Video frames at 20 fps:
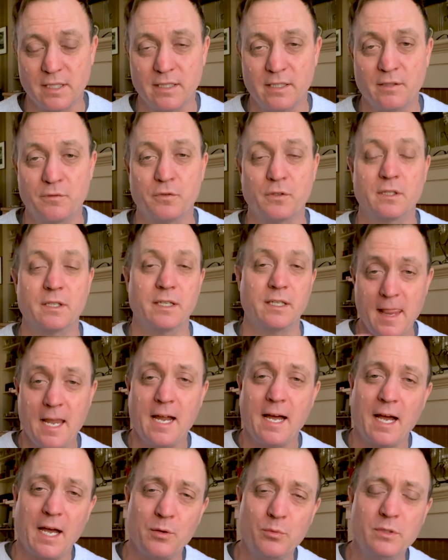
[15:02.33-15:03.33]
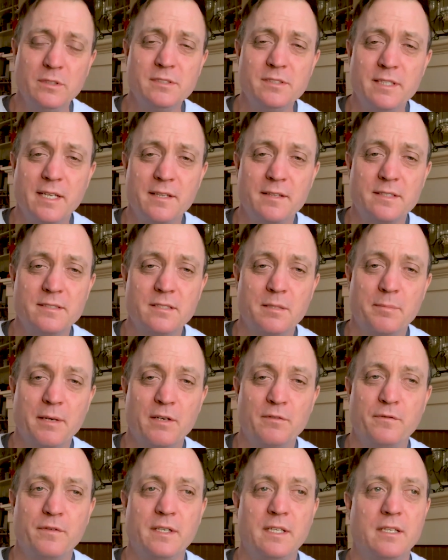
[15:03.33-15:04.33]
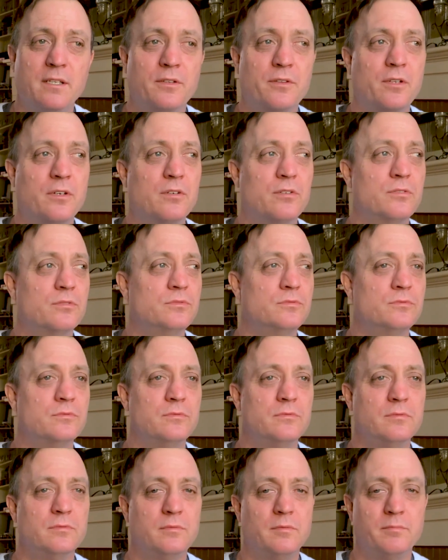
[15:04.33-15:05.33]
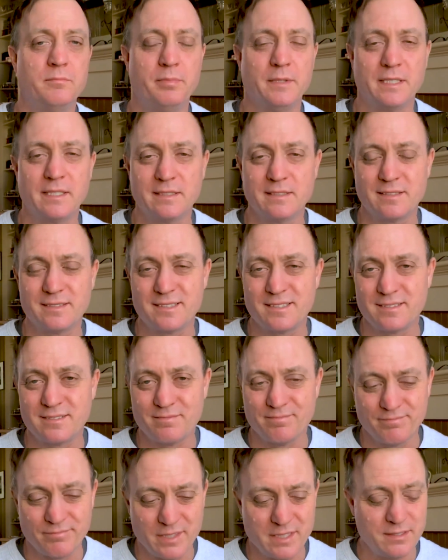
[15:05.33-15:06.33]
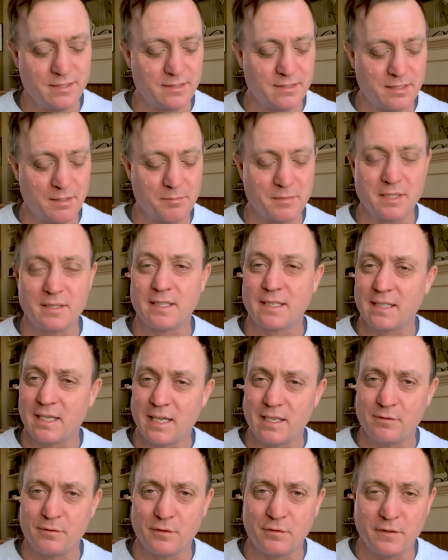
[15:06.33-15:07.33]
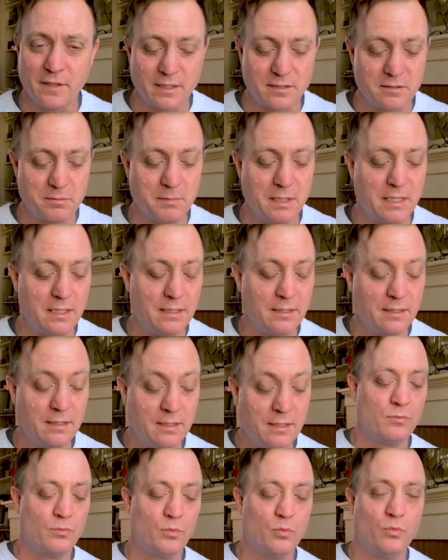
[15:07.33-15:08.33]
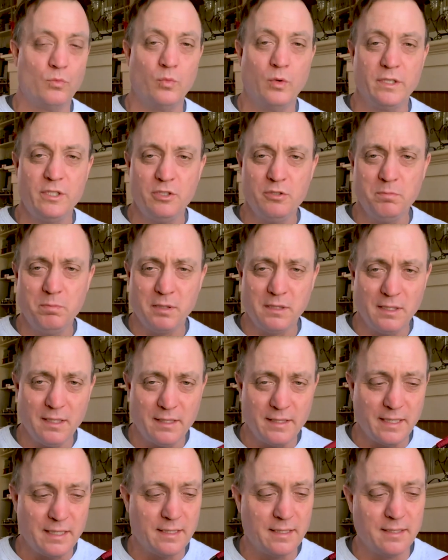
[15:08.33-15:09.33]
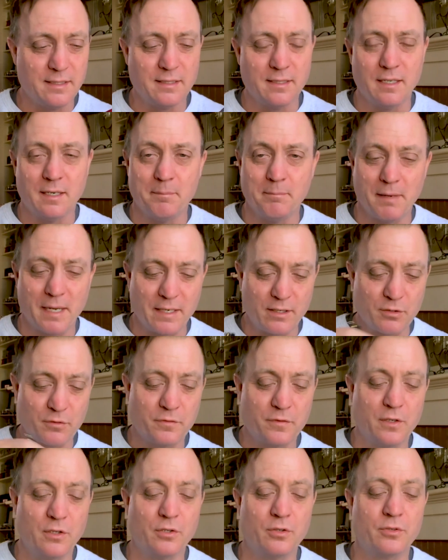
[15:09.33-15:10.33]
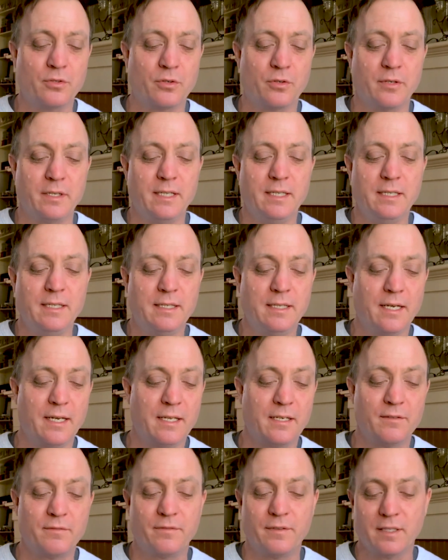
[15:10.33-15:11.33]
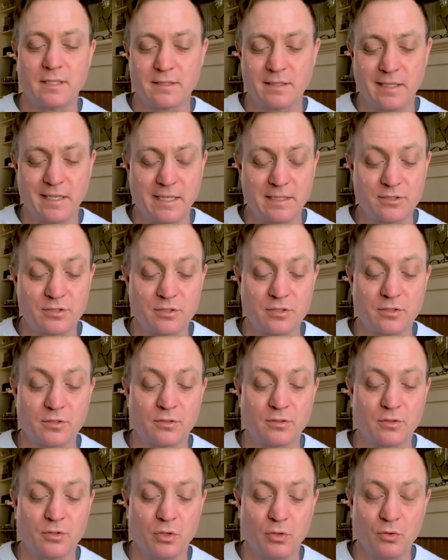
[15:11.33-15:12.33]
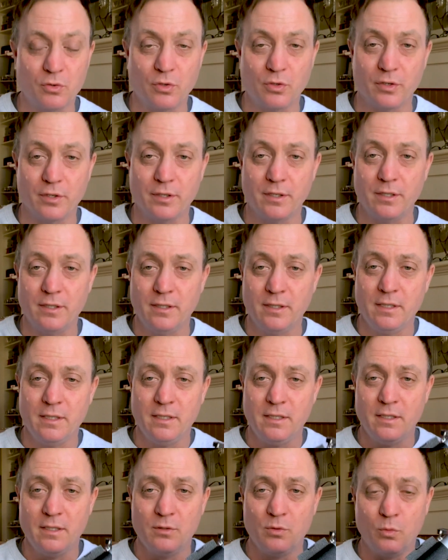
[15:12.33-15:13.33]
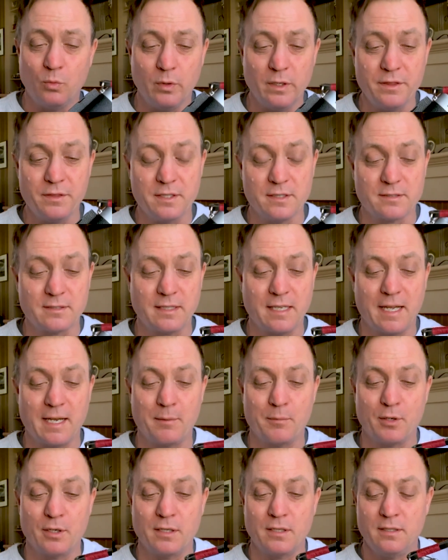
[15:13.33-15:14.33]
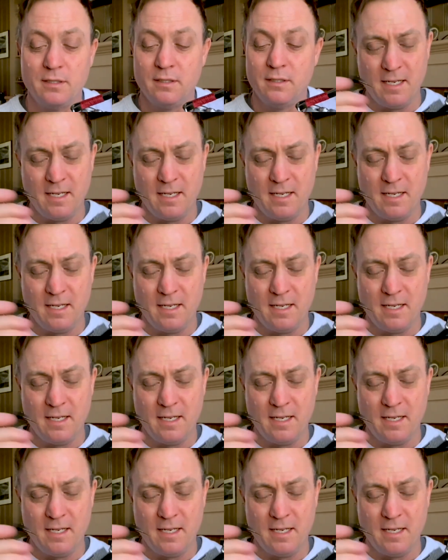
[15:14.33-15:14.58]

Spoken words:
differently. I will say this about video though, because this is something that kind of affects me. When you plug in a microphone or any kind of external cord with this camera,